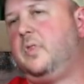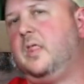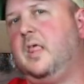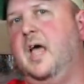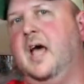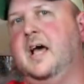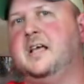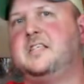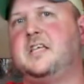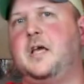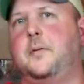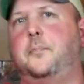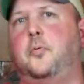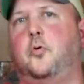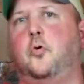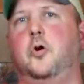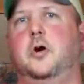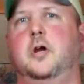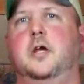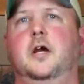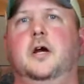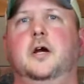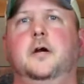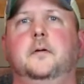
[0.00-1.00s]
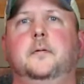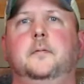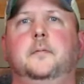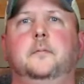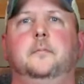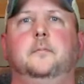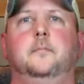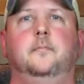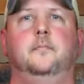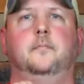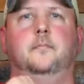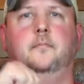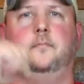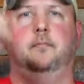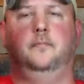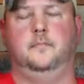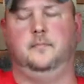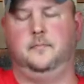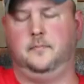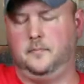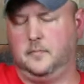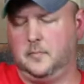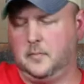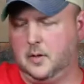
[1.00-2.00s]
as I pour here,
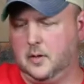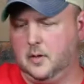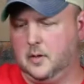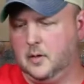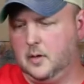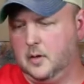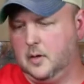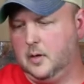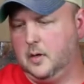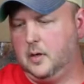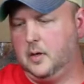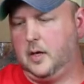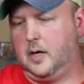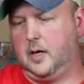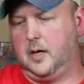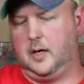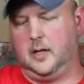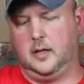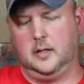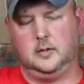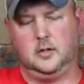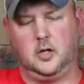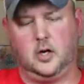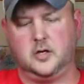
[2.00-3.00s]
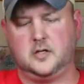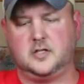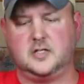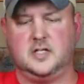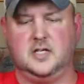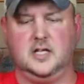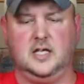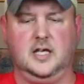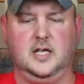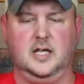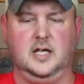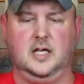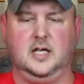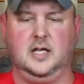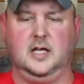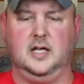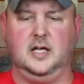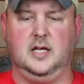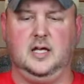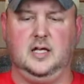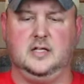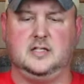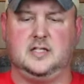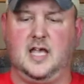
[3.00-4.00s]
Larceny
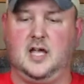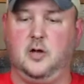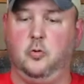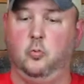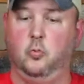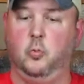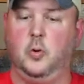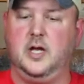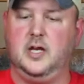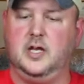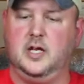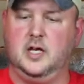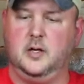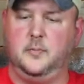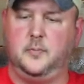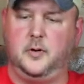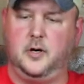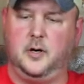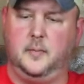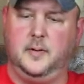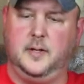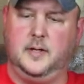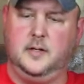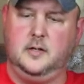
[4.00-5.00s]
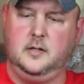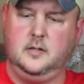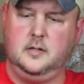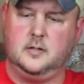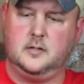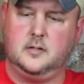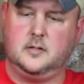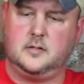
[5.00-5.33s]
is a wheated bourbon,